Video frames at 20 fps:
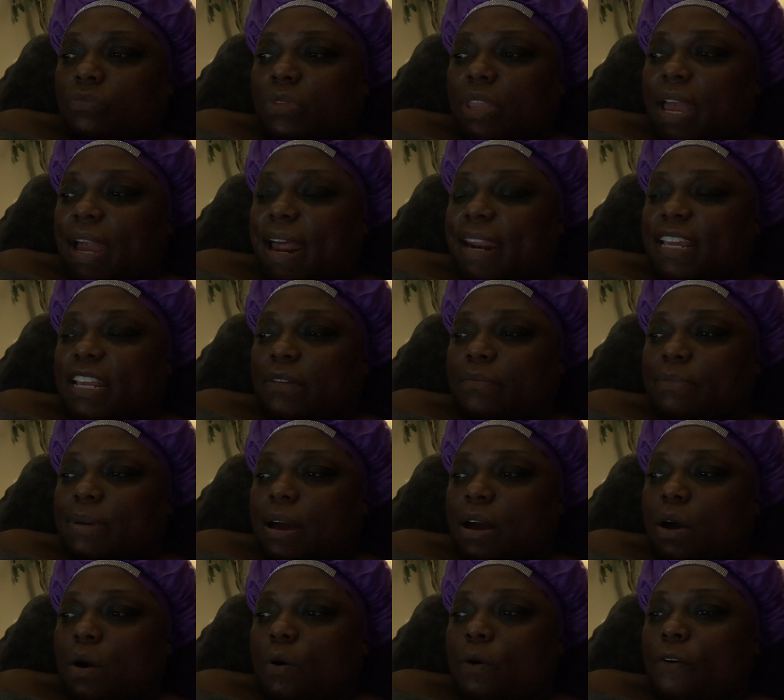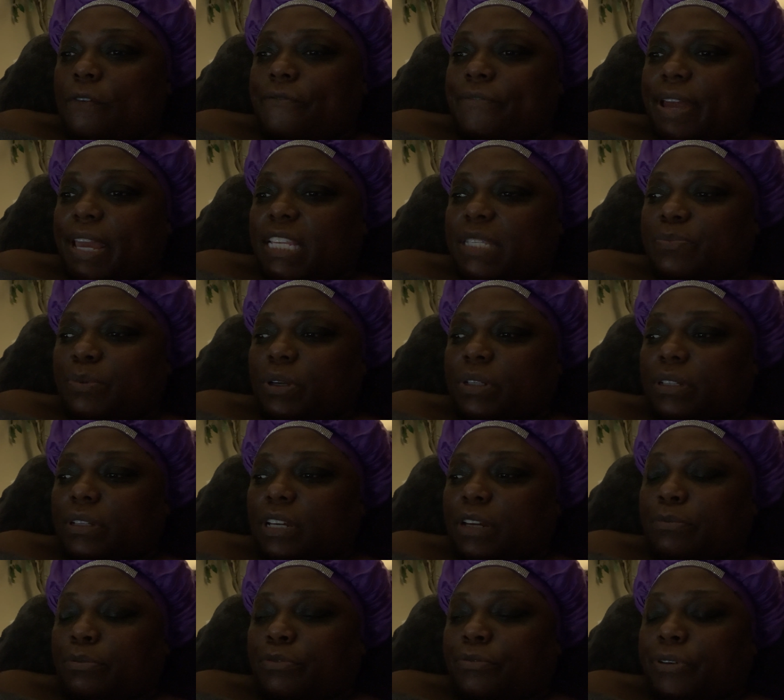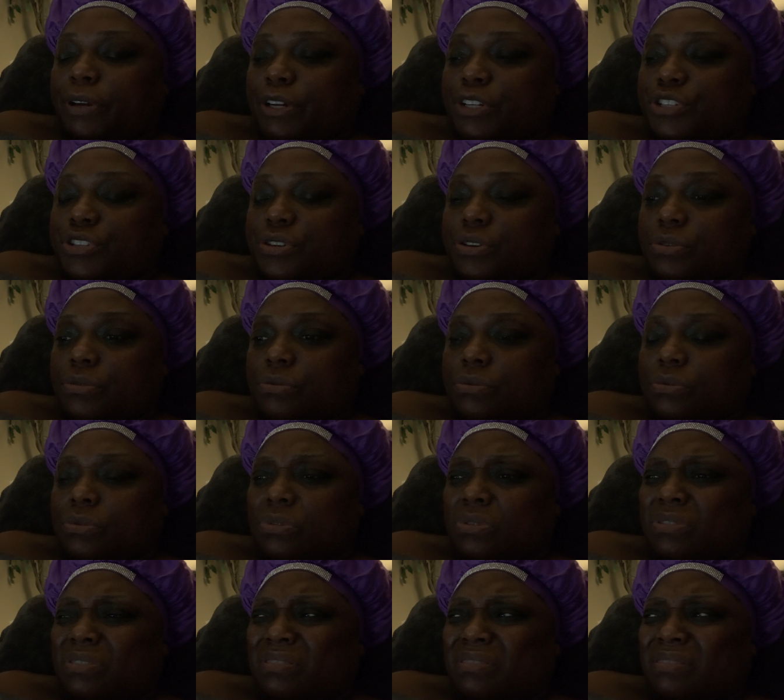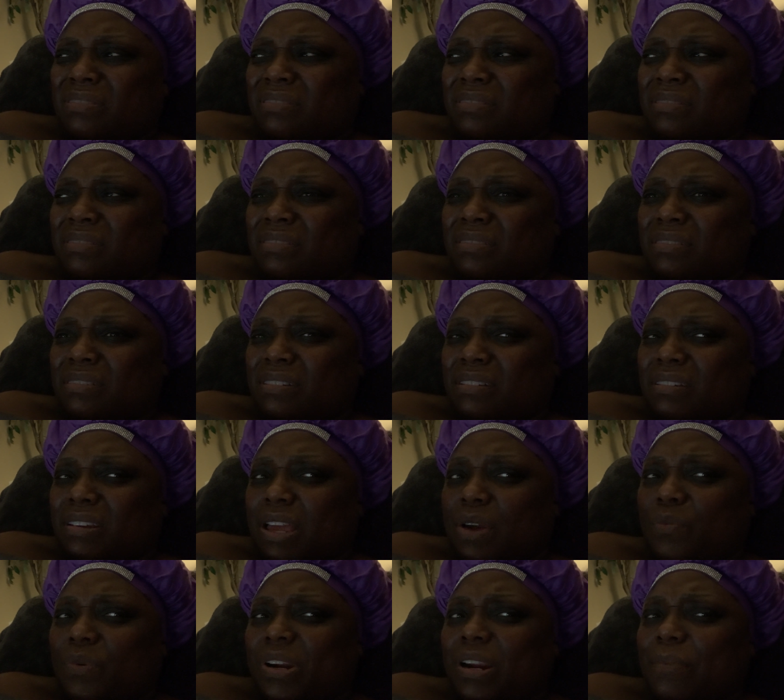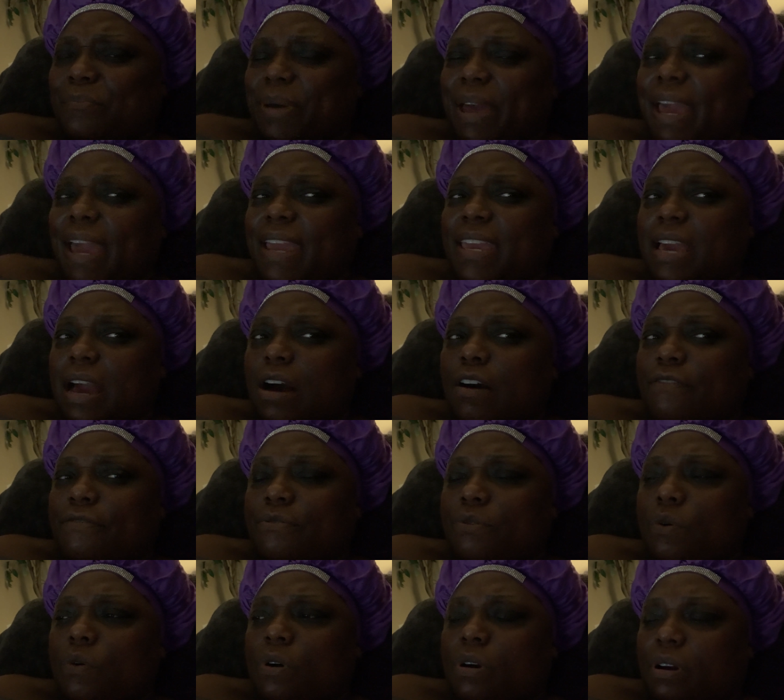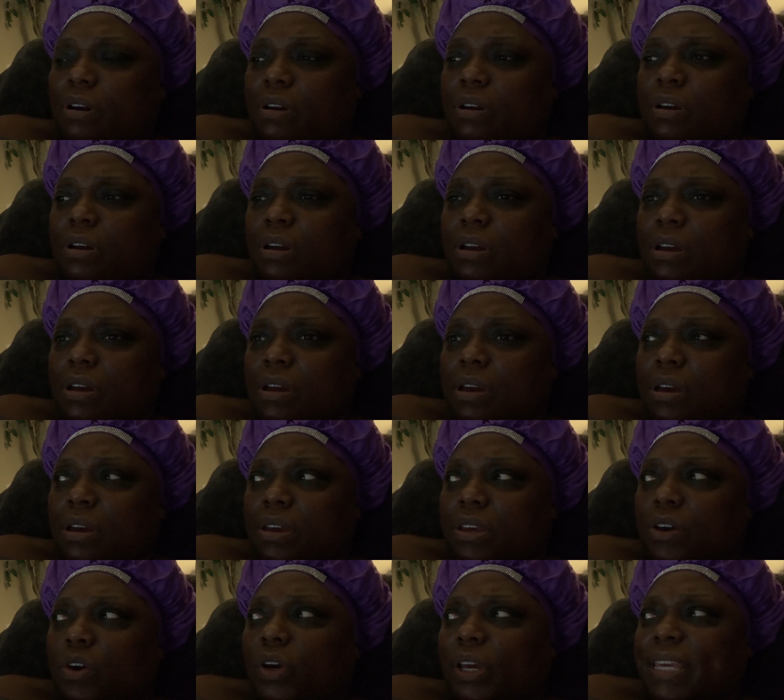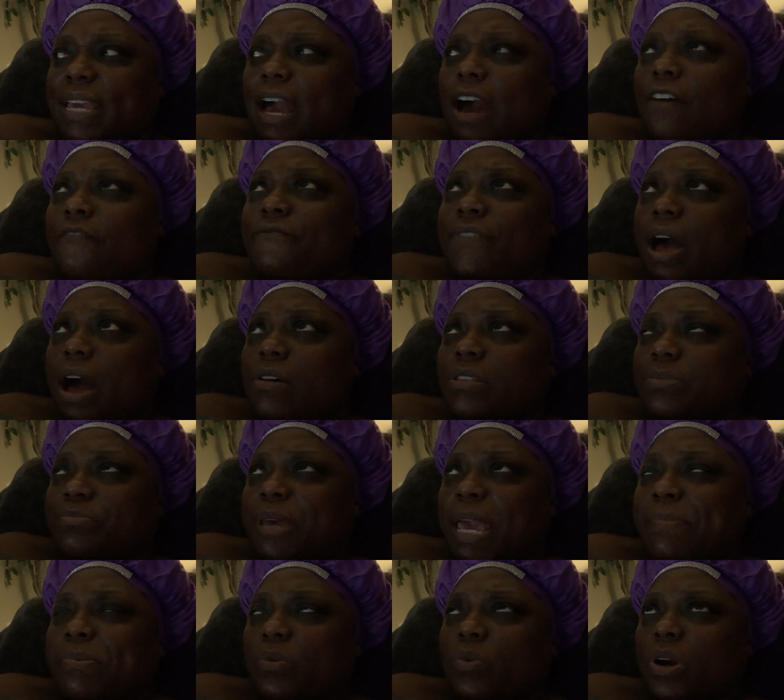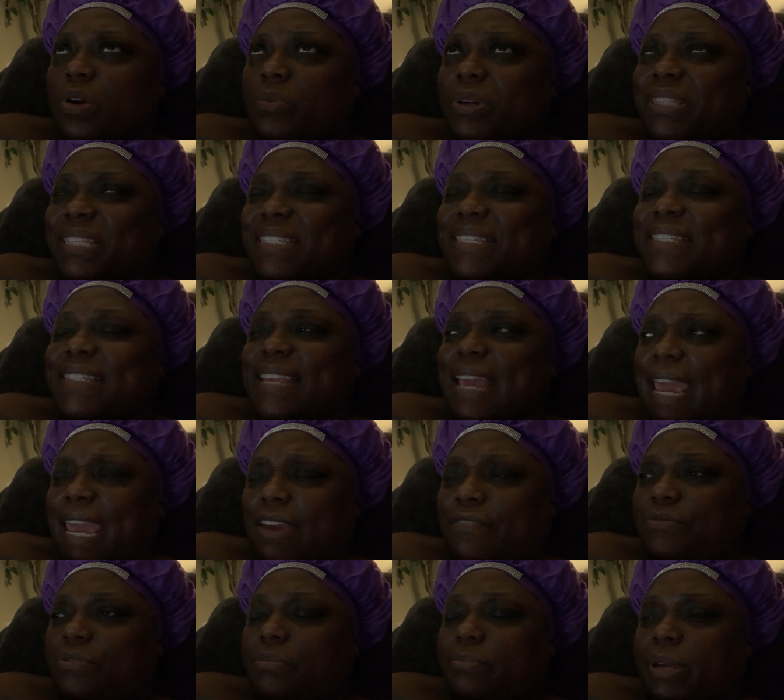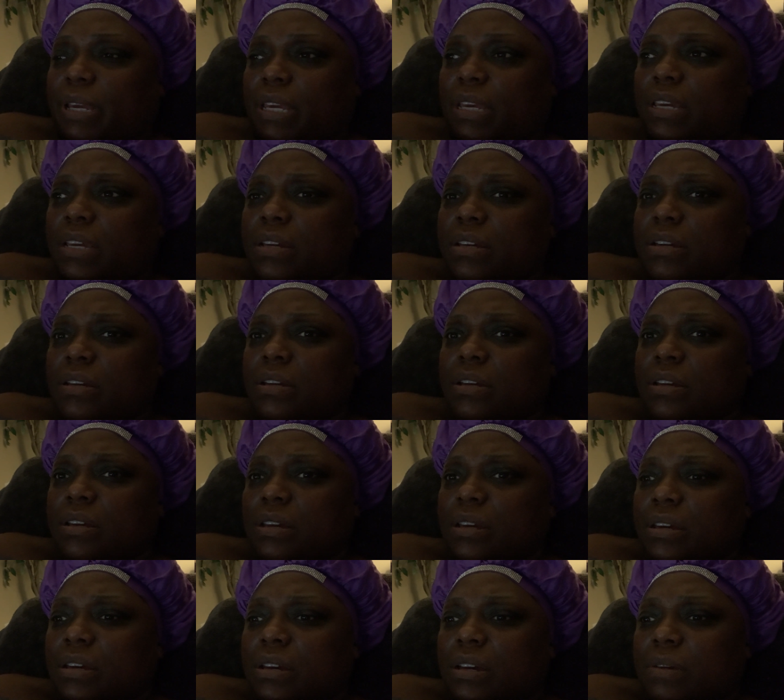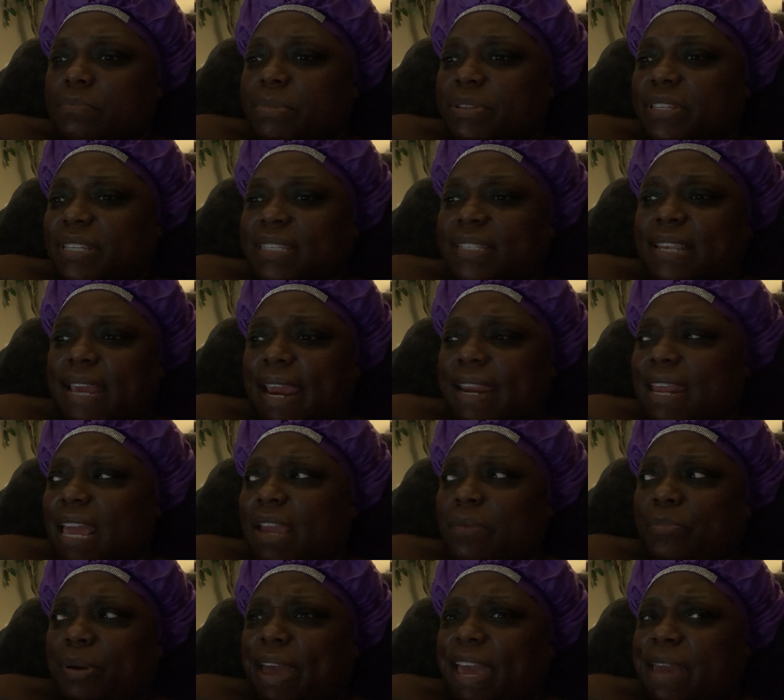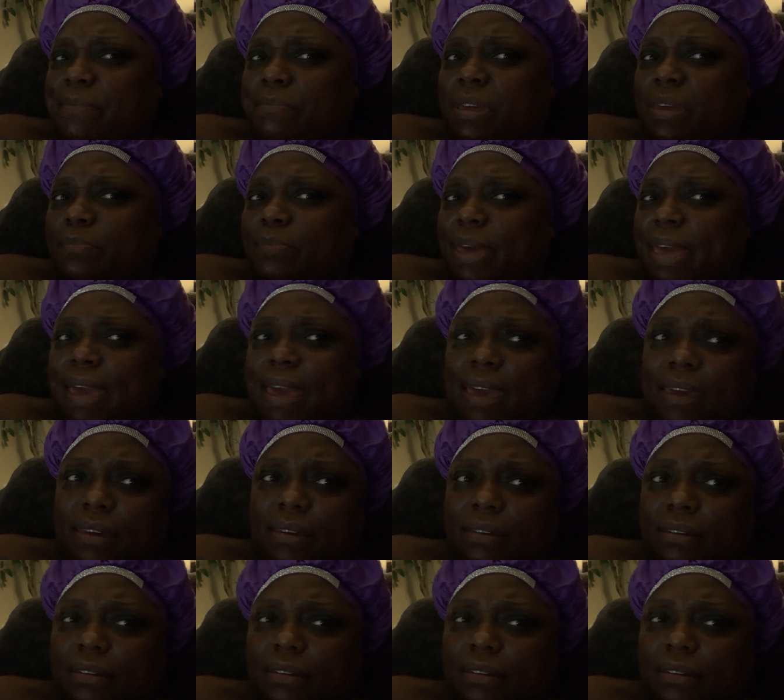I got to get my own Facebook to look professional. Like, what I'm paying y'all for? Okay, y'all filed some paperwork with the state for me, but the state ain't paid me back.